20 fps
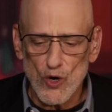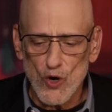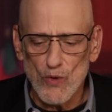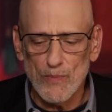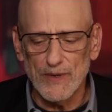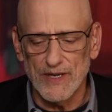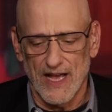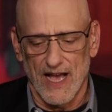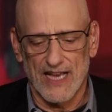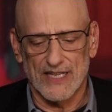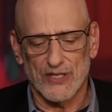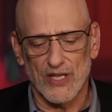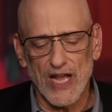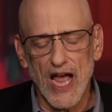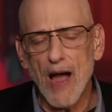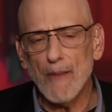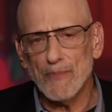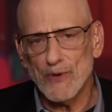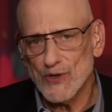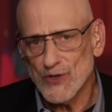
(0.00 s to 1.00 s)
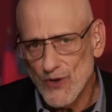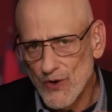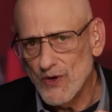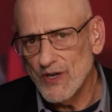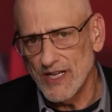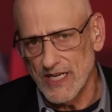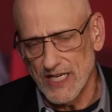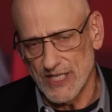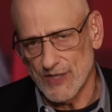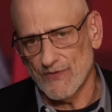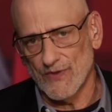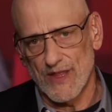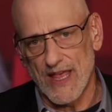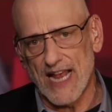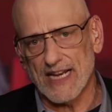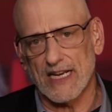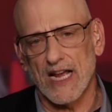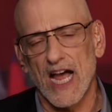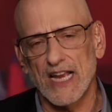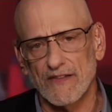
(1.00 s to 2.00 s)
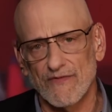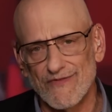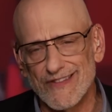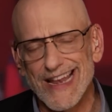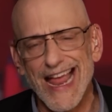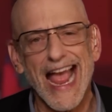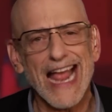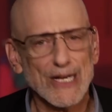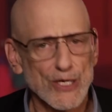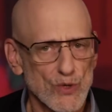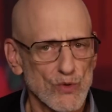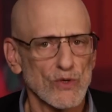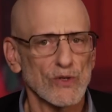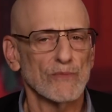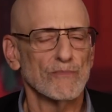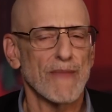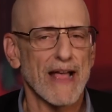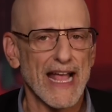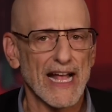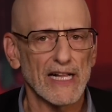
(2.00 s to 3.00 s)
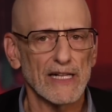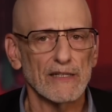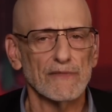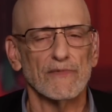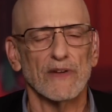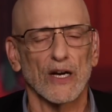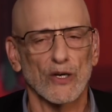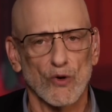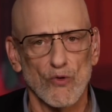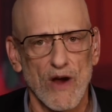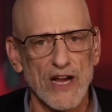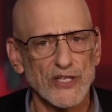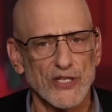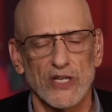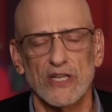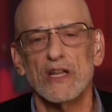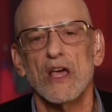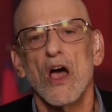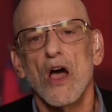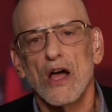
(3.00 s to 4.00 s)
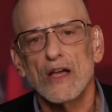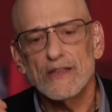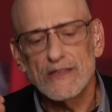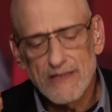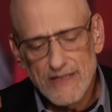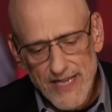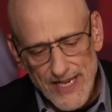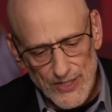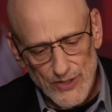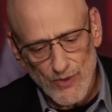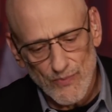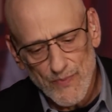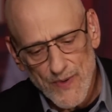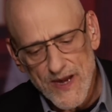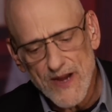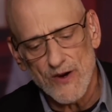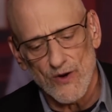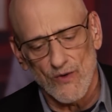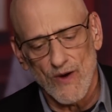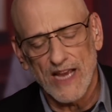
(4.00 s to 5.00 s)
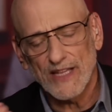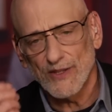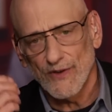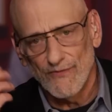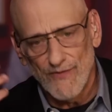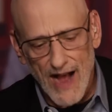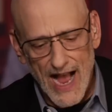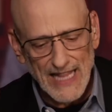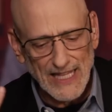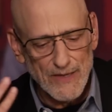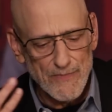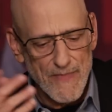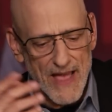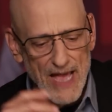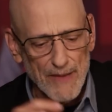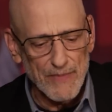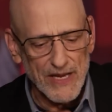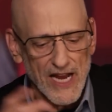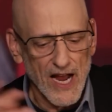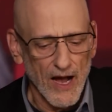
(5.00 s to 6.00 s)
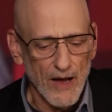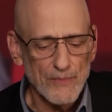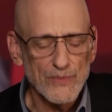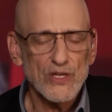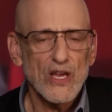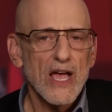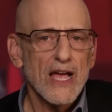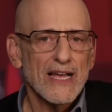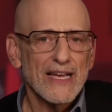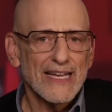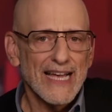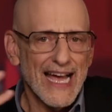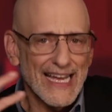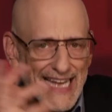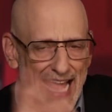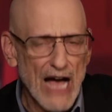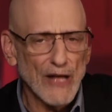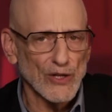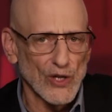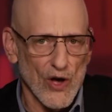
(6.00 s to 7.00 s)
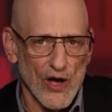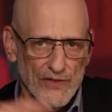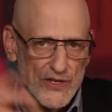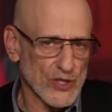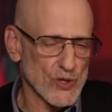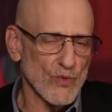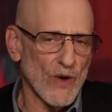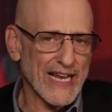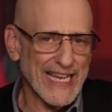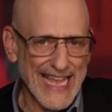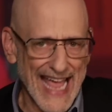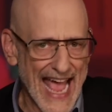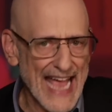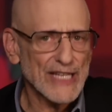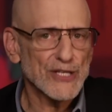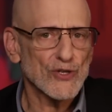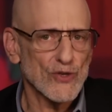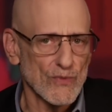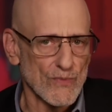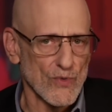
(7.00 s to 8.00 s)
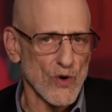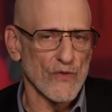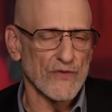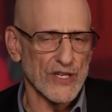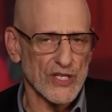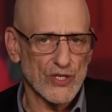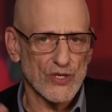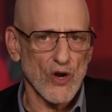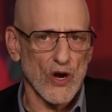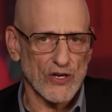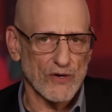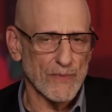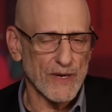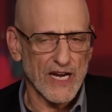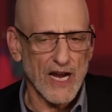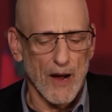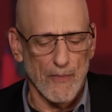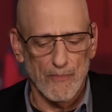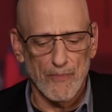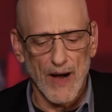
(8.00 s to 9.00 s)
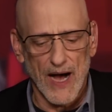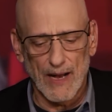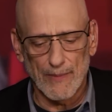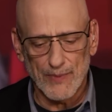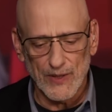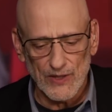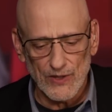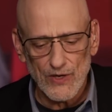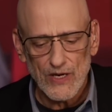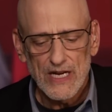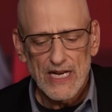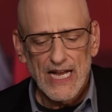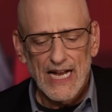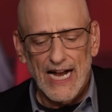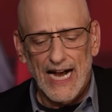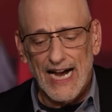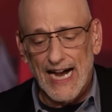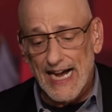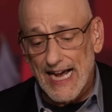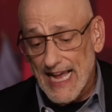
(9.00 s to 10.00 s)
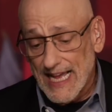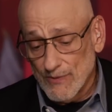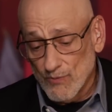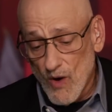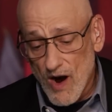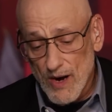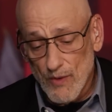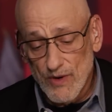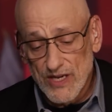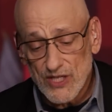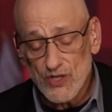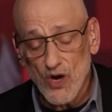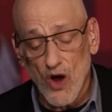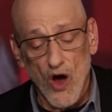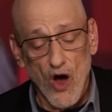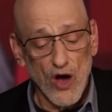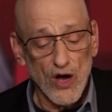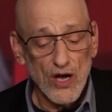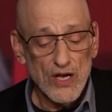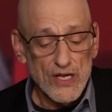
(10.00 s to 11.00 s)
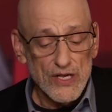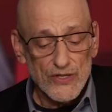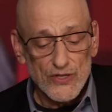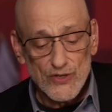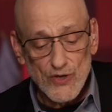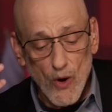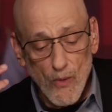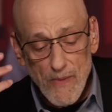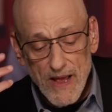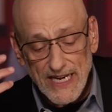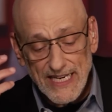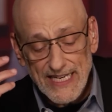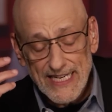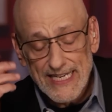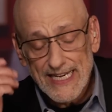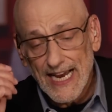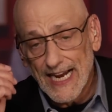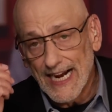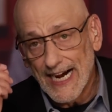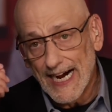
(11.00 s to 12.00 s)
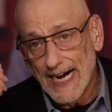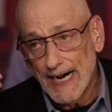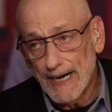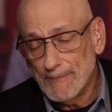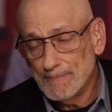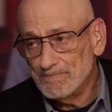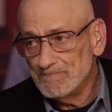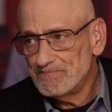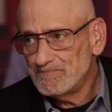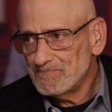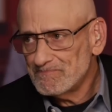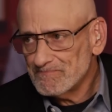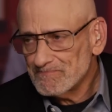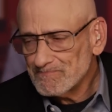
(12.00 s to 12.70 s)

urbanized, the opportunities for that kind of natural male aggression disappear, right? The violent man becomes an outlaw. This is why gangster movies start to become popular uh, and why we saw so many, um,